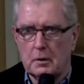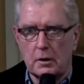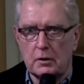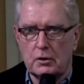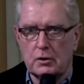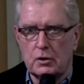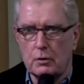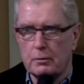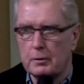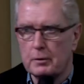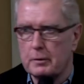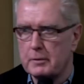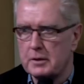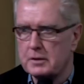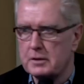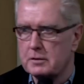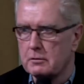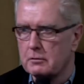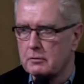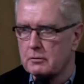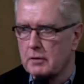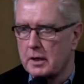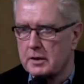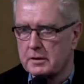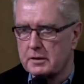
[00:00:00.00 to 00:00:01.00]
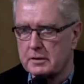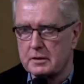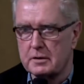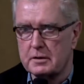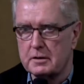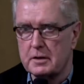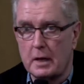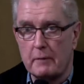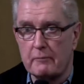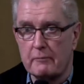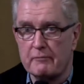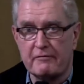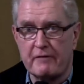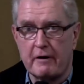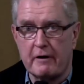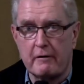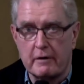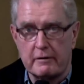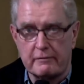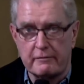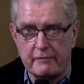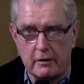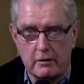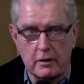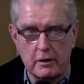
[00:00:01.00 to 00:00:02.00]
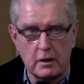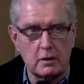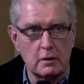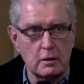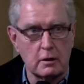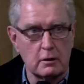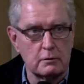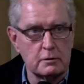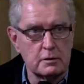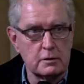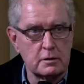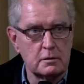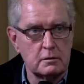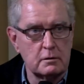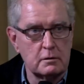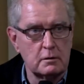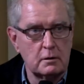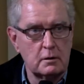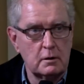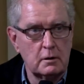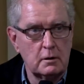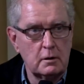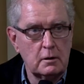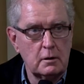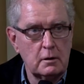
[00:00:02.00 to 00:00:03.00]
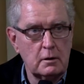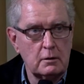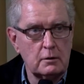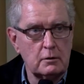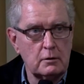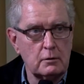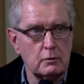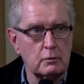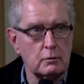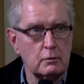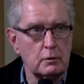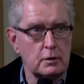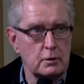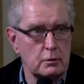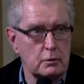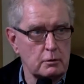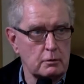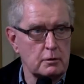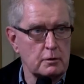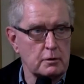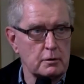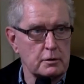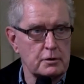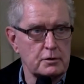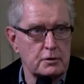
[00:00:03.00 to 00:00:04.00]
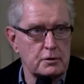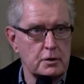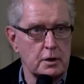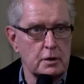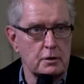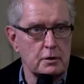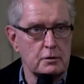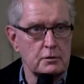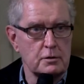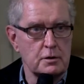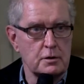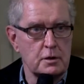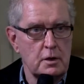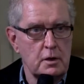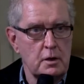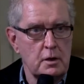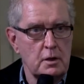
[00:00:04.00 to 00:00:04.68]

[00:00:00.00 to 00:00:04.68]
Cuban Missile Crisis came very, very close to a nuclear exchange.